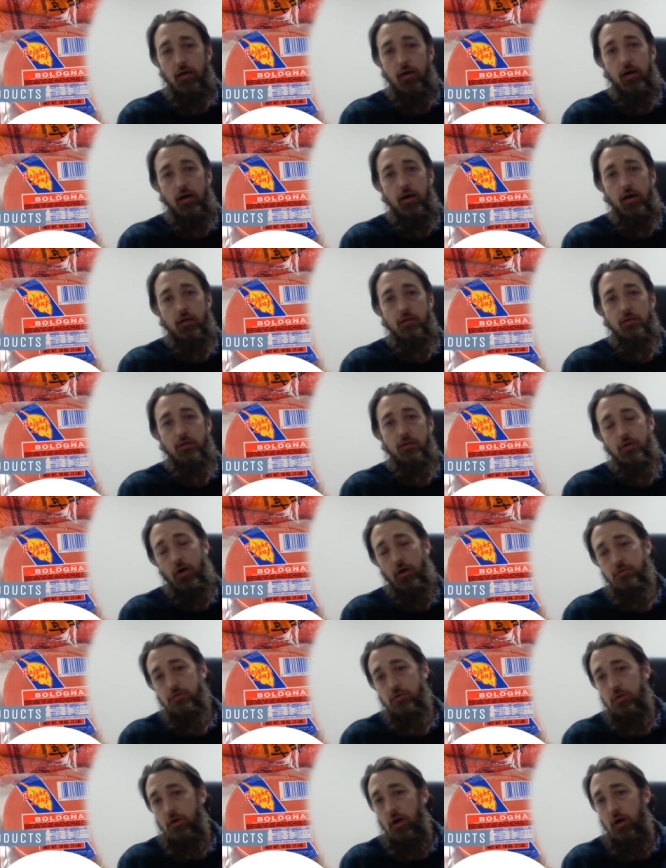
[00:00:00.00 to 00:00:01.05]
Uh, you can
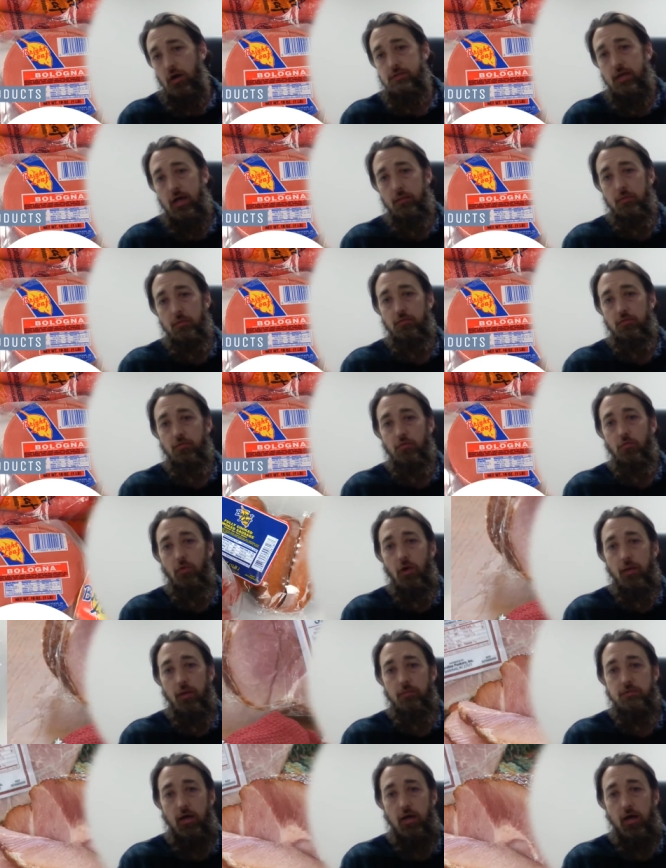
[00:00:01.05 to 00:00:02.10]
also contact me through the
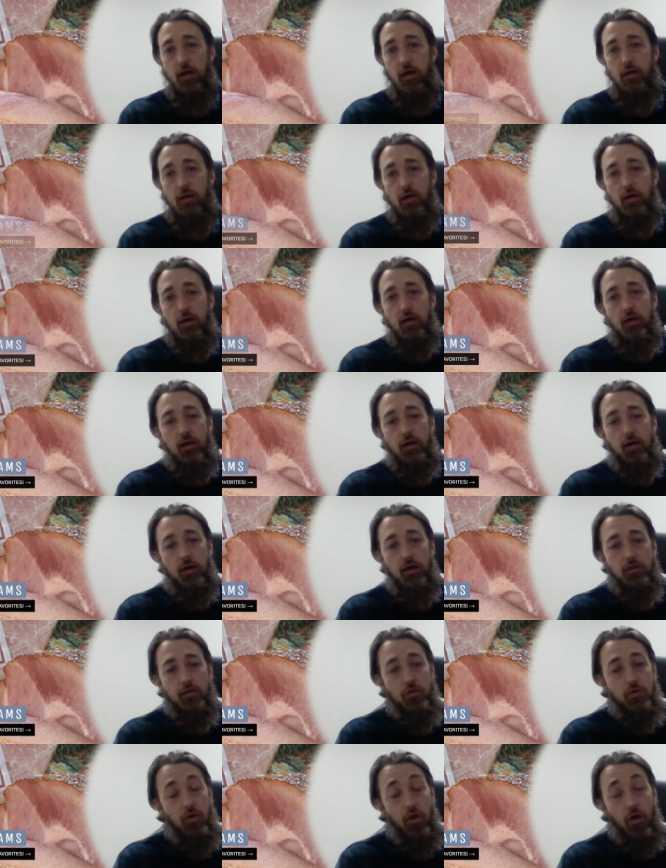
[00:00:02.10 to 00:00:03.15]
website. Uh,
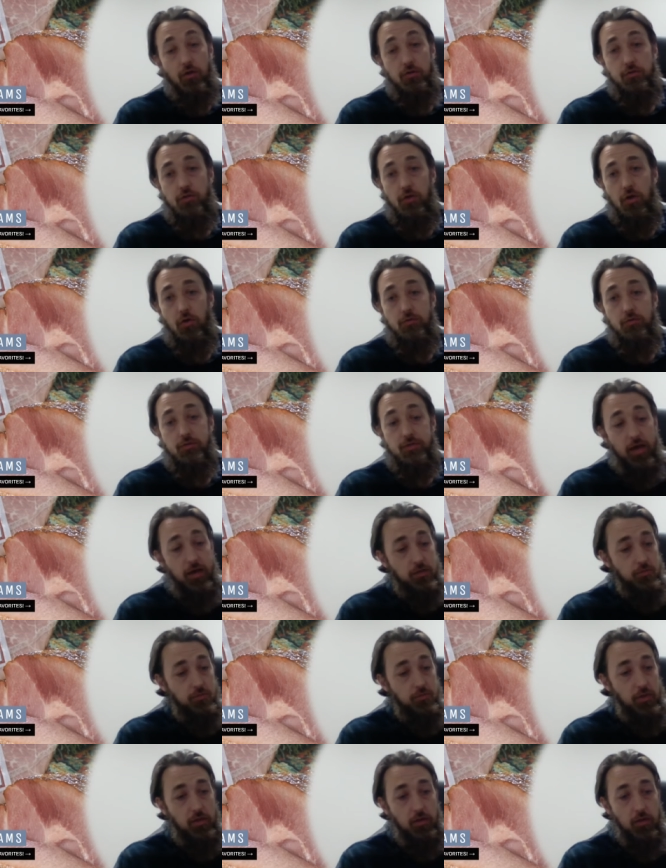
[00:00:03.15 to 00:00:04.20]
and you can also
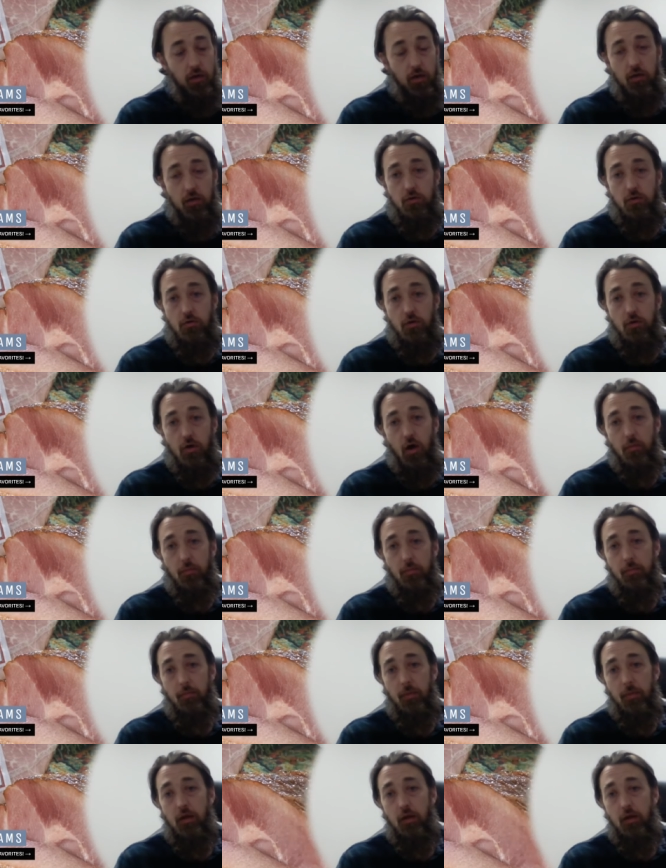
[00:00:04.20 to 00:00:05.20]
text me. Uh, you can call me. My